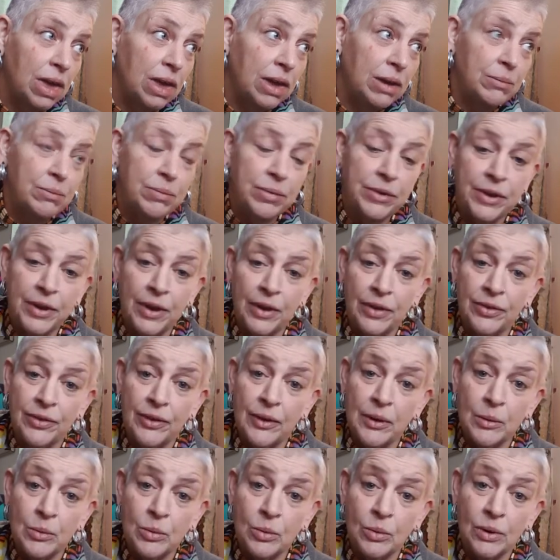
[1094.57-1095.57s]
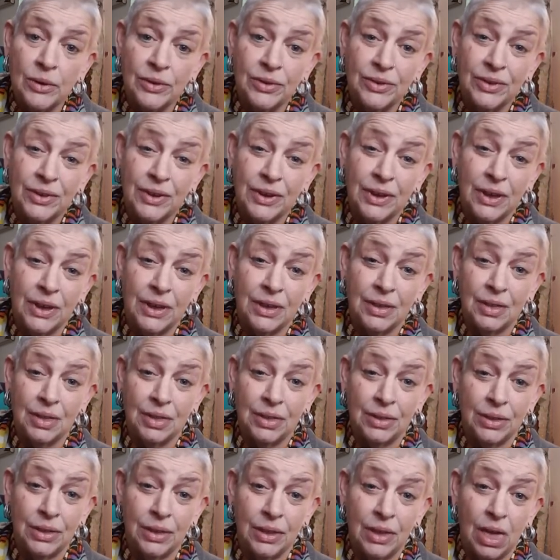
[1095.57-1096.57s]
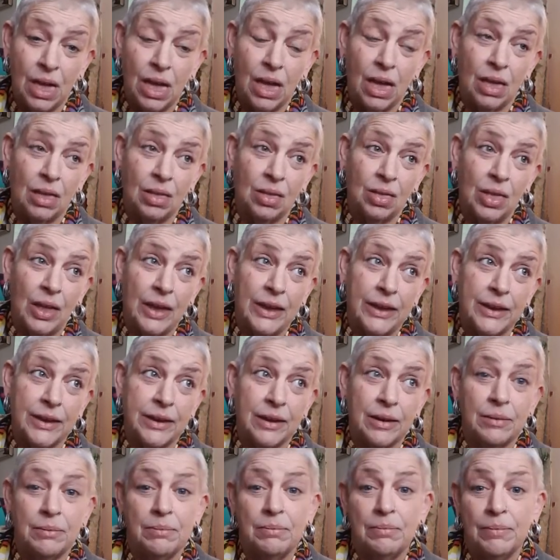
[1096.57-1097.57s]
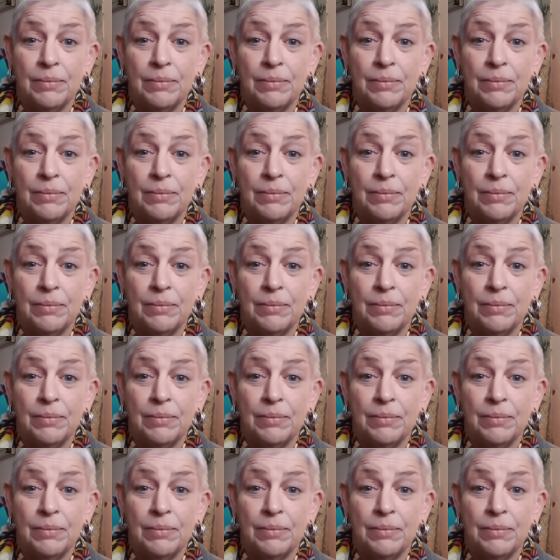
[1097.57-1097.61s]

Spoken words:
And because I was at, like,